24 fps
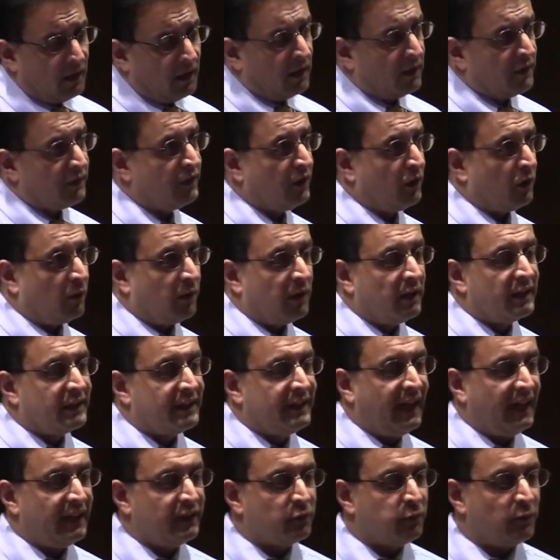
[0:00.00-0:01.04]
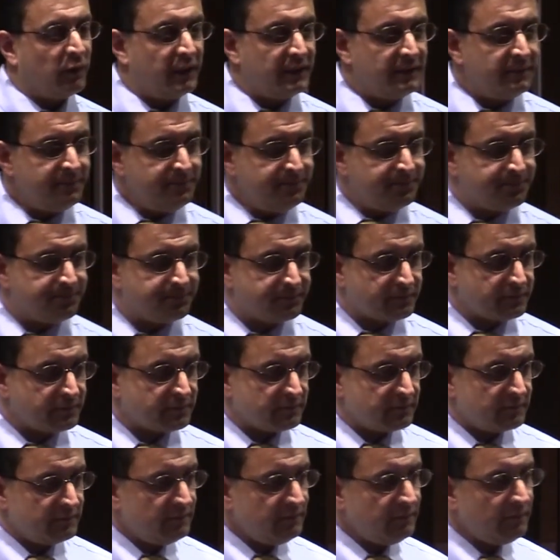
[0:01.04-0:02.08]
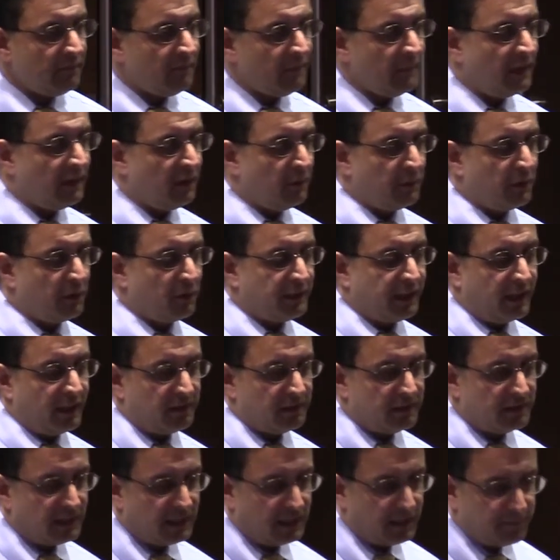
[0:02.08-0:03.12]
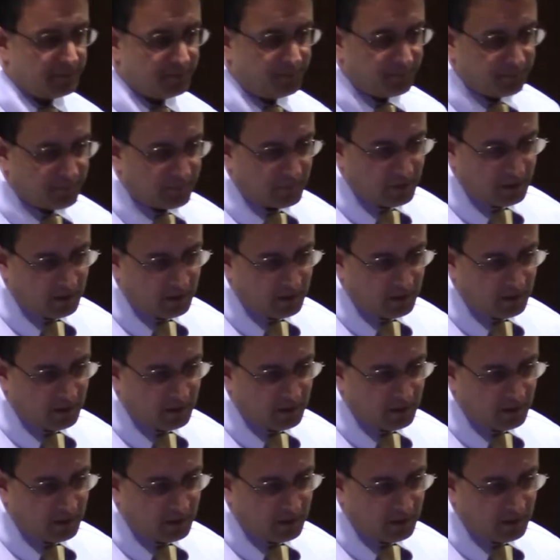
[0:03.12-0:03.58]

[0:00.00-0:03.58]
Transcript: So, case one, I think we're okay on time.